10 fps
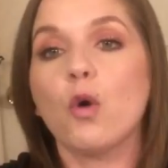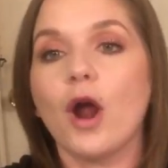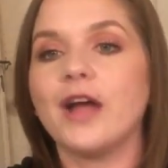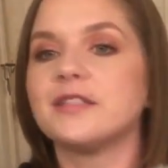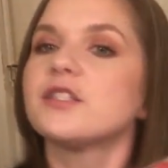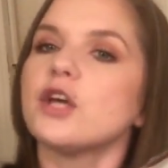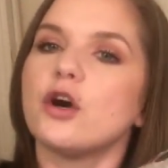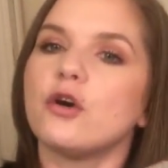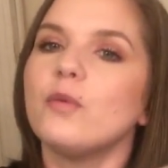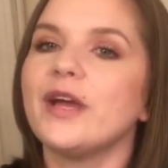All right,
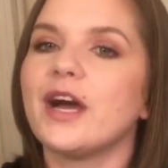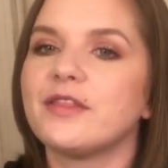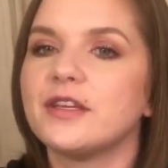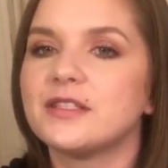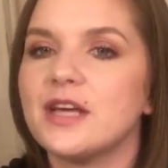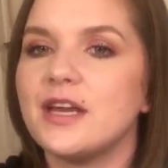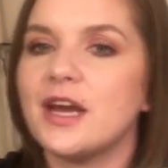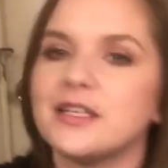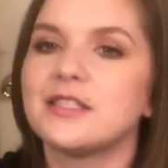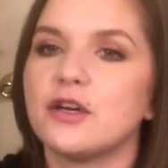so we got this
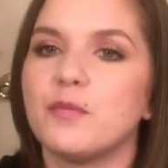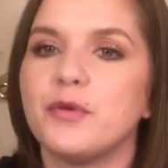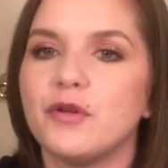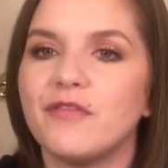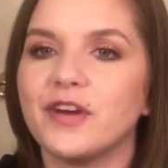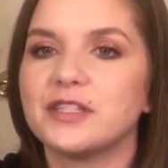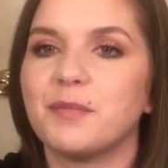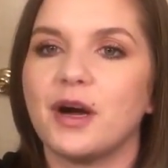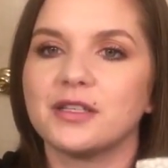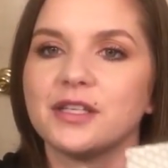nice little Beauty Fix
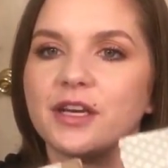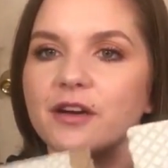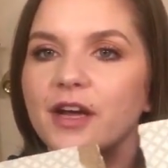box here,